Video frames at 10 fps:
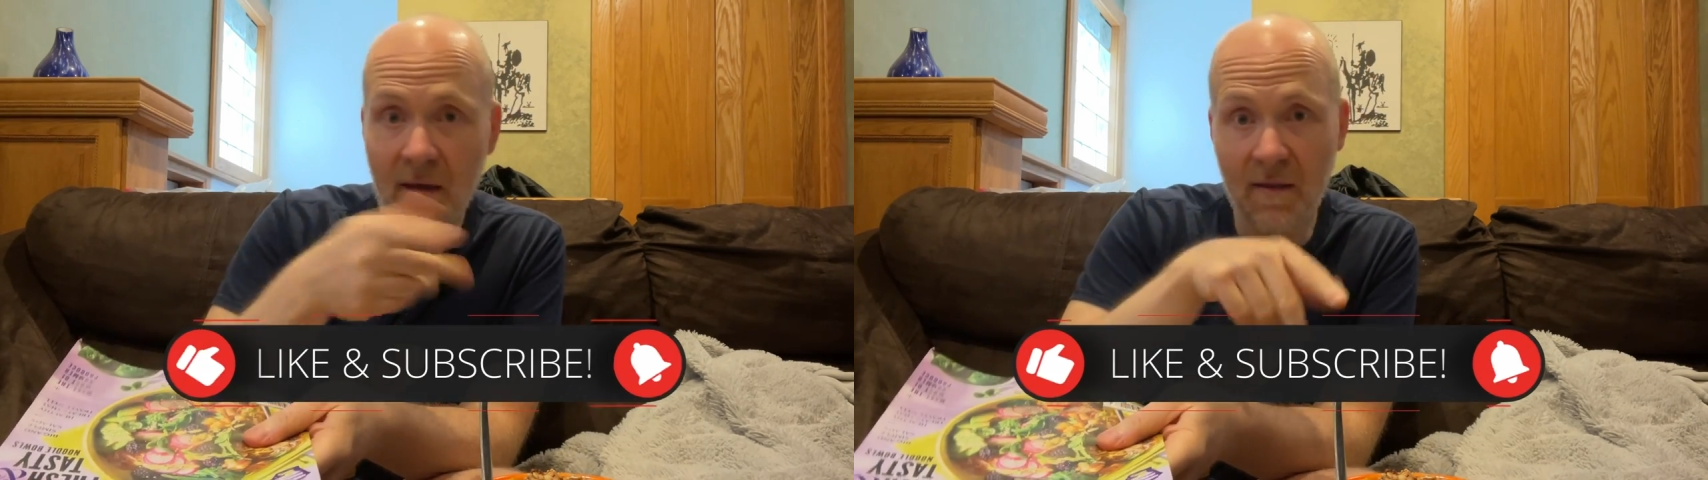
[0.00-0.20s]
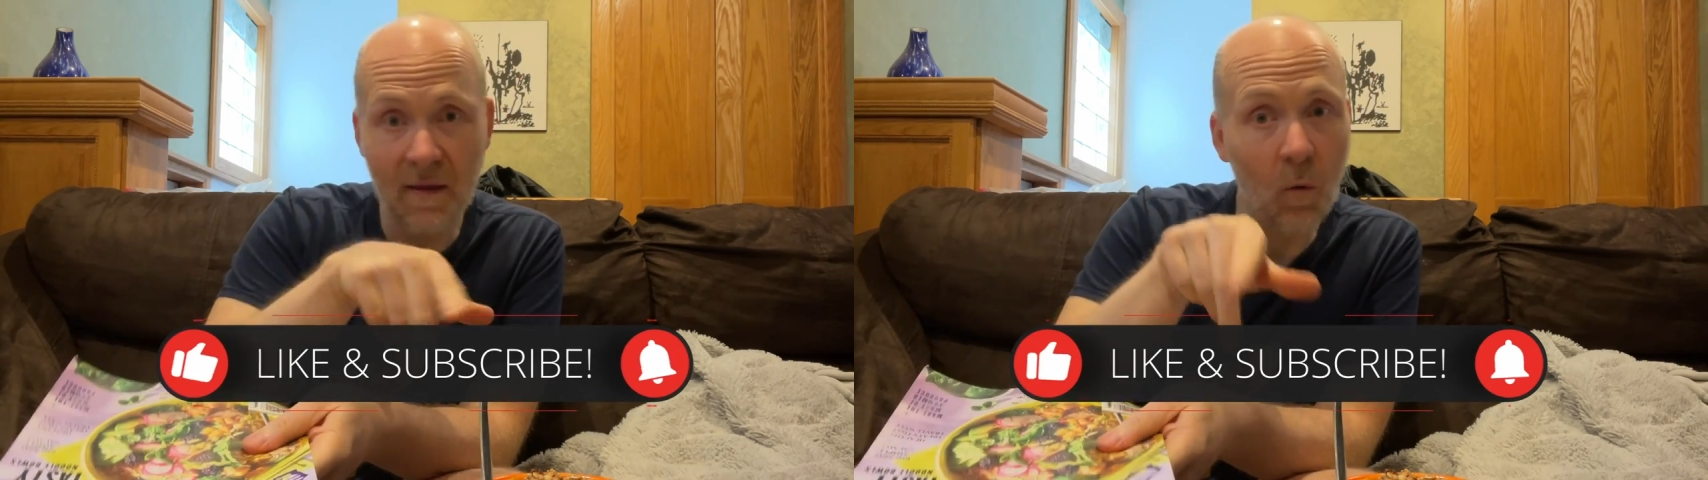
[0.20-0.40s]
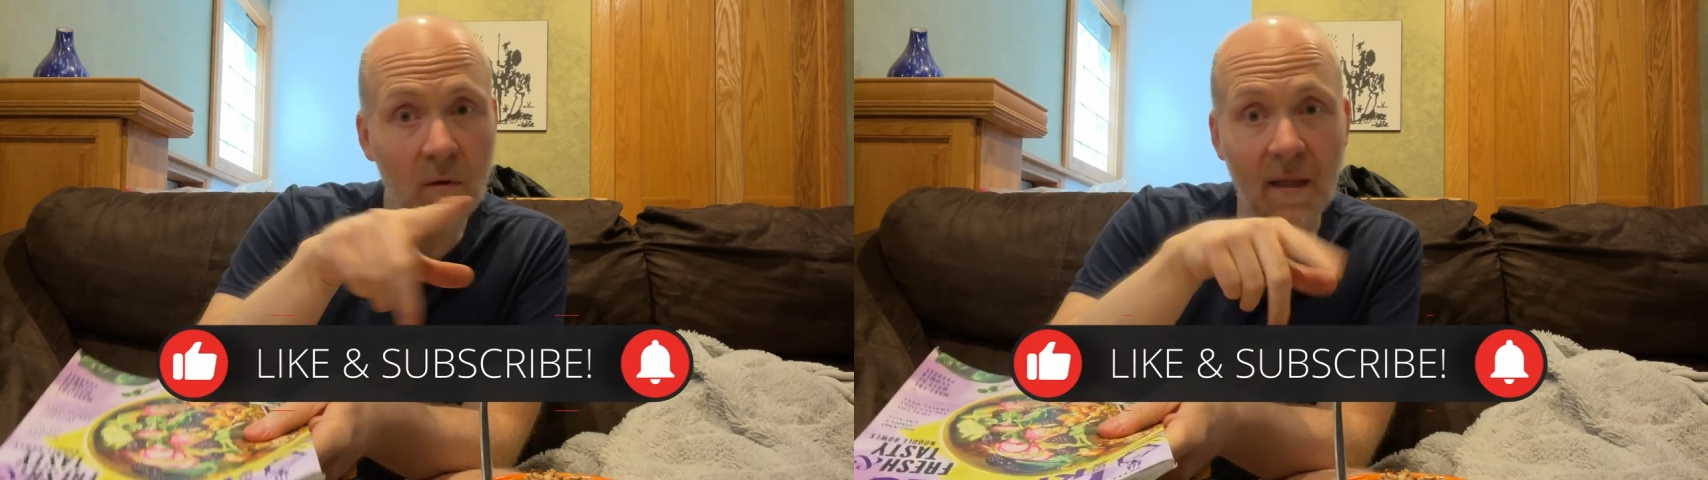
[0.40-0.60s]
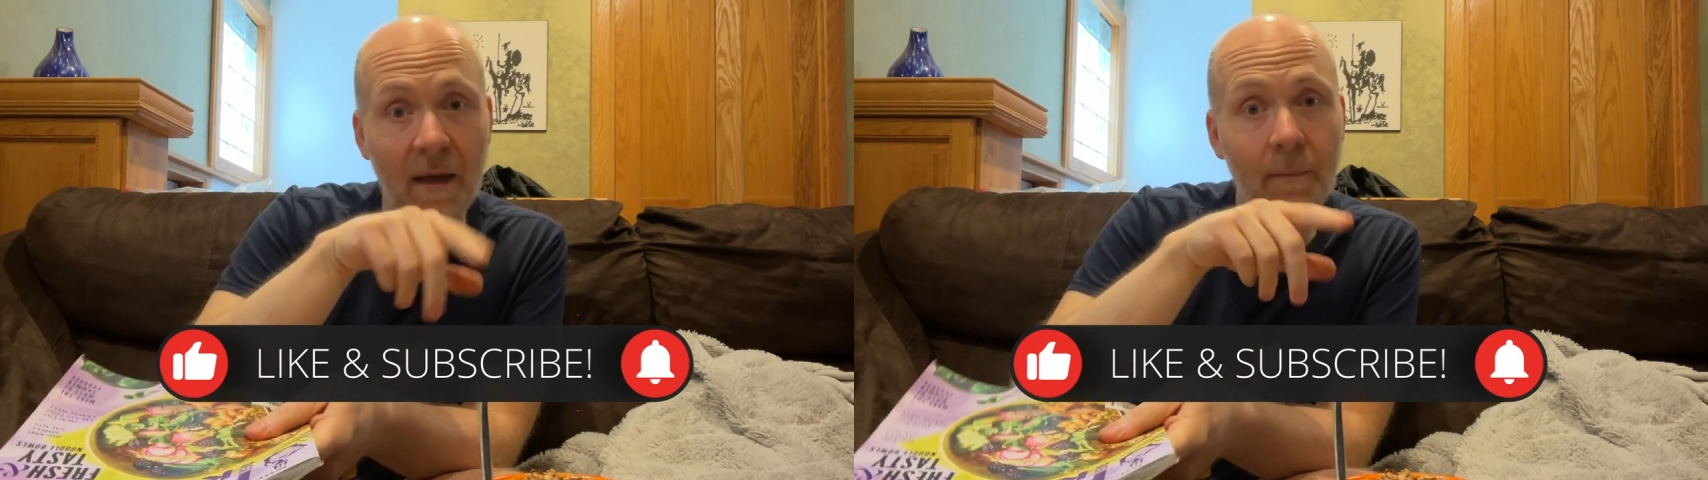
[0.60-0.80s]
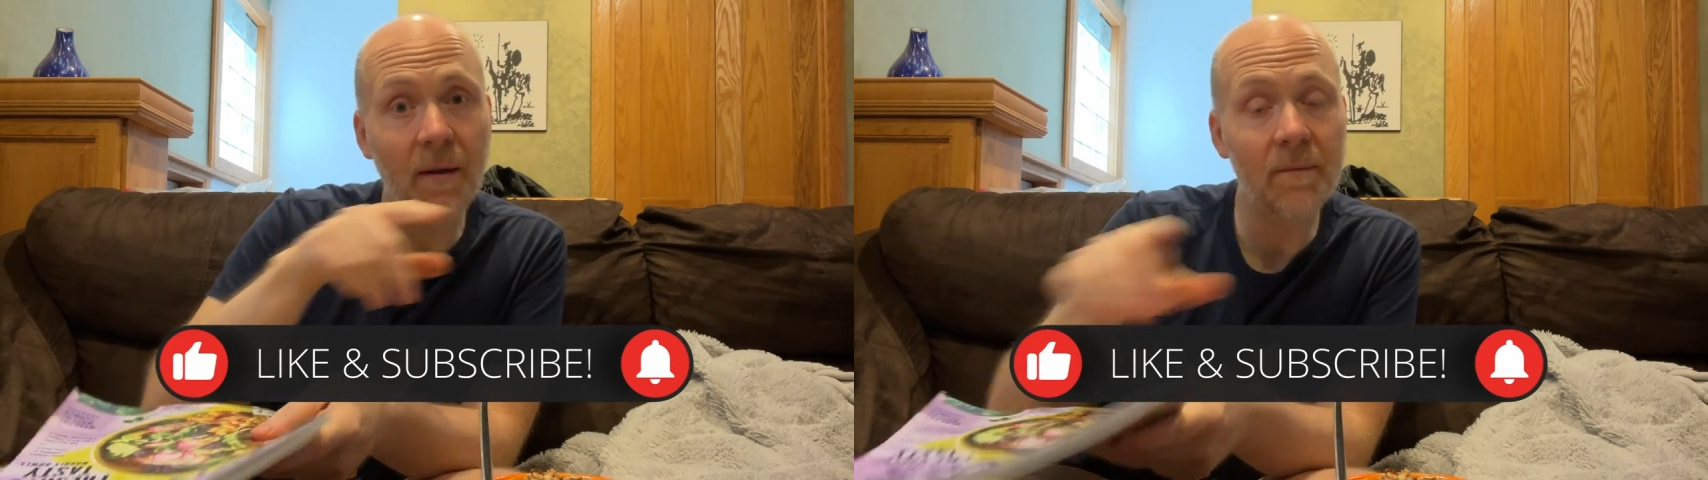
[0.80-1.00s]
the old
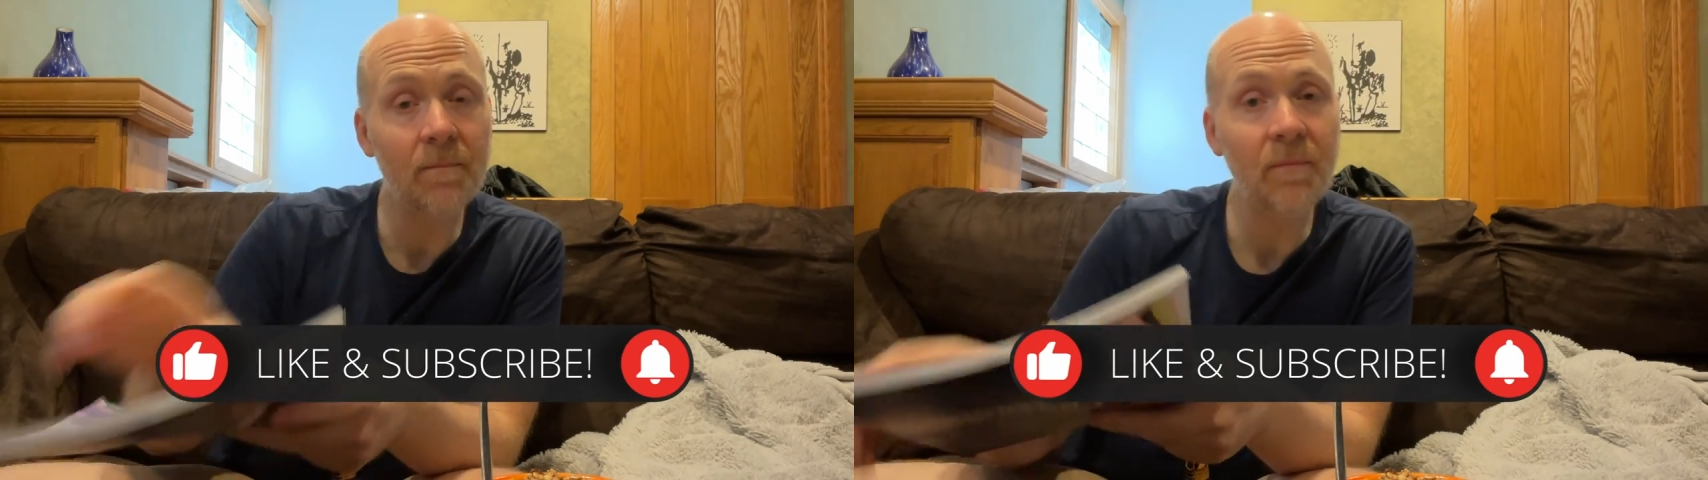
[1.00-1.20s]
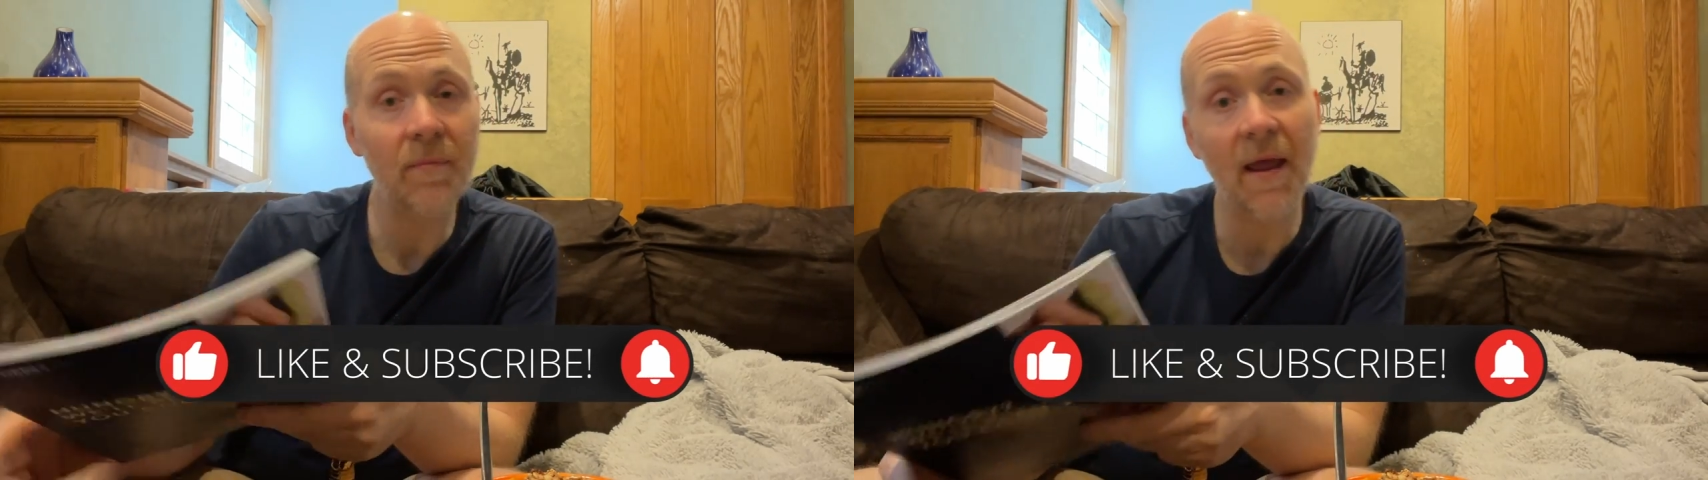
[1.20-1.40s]
like button,